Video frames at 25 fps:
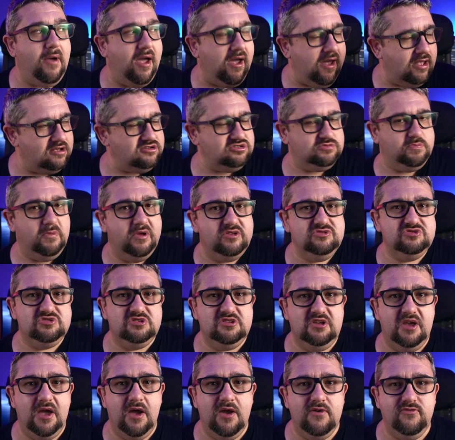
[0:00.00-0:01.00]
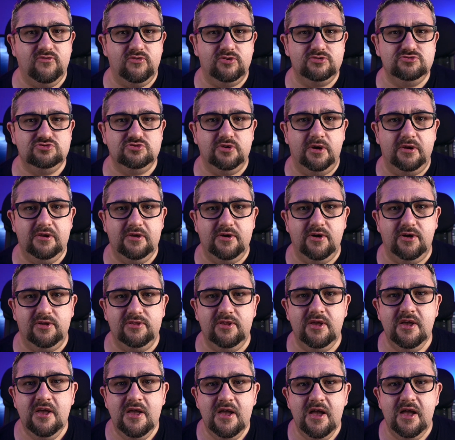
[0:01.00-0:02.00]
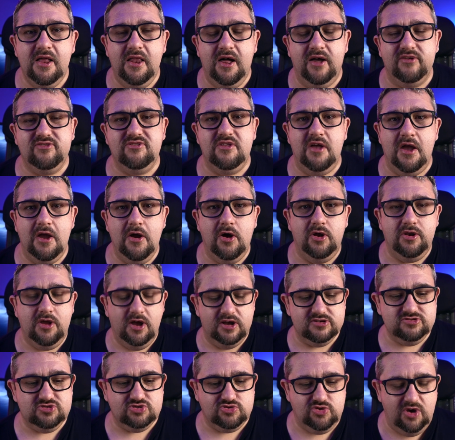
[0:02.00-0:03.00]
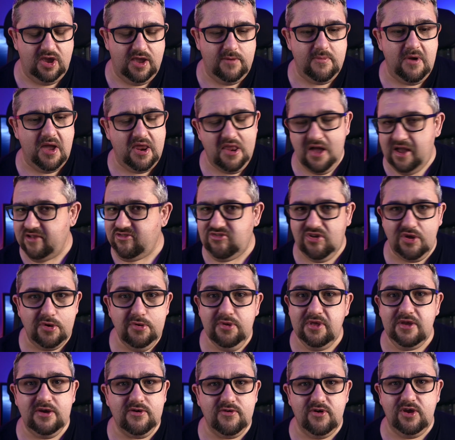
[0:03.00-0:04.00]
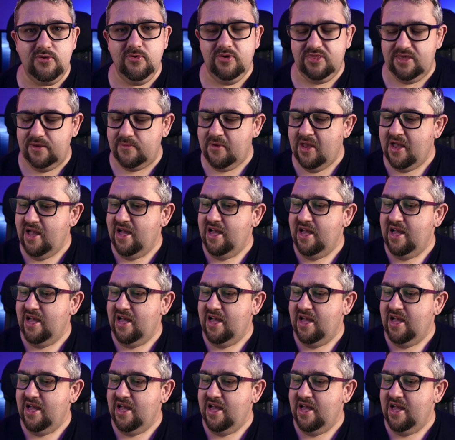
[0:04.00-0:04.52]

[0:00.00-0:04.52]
Ash mentioned it over on DroningON last night on our stream, and I totally agree with him.